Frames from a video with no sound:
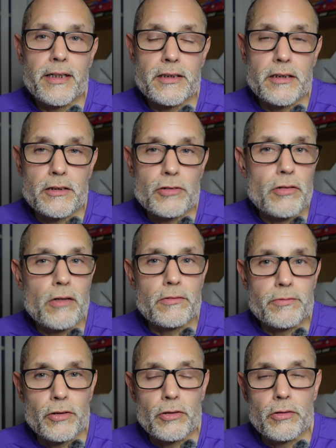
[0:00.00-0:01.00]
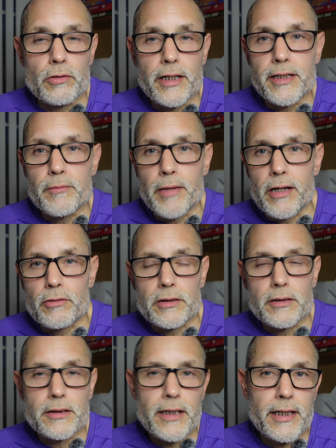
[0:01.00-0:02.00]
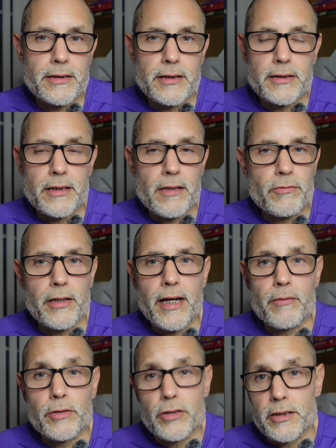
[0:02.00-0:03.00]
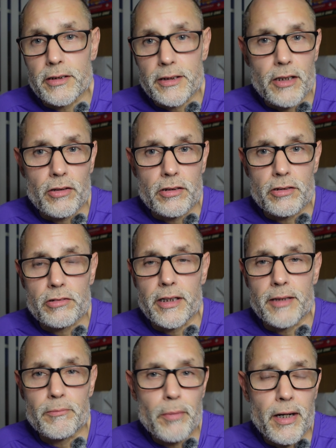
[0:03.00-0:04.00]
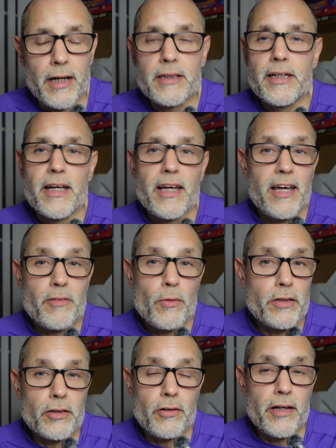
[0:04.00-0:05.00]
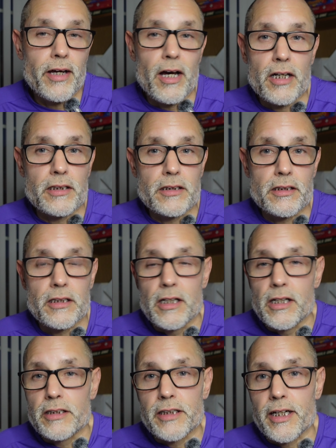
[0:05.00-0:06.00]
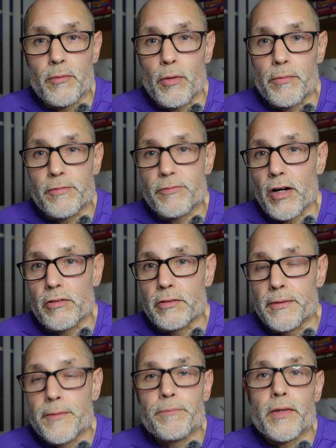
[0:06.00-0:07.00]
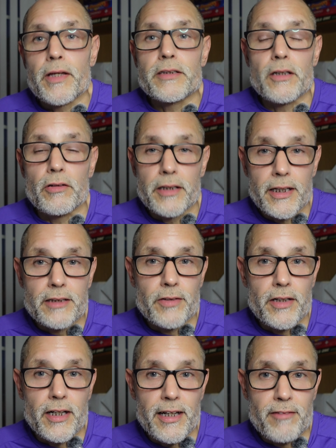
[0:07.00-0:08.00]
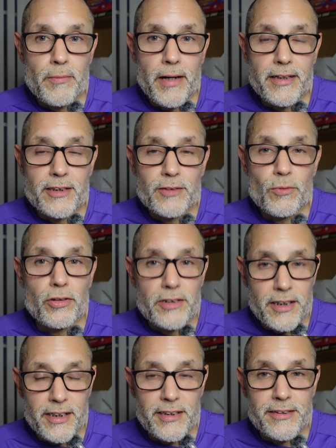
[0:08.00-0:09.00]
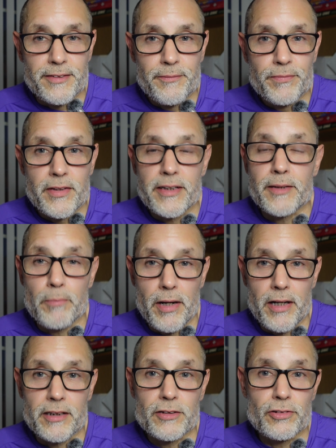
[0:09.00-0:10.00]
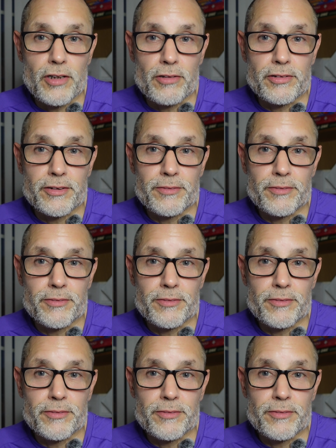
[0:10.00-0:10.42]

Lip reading: to scroll through emails and texts and stuff like that, which you can see on the screen, but if I want to do that, I can just check them on my phone. So the next thing I love about this watch is the button controls.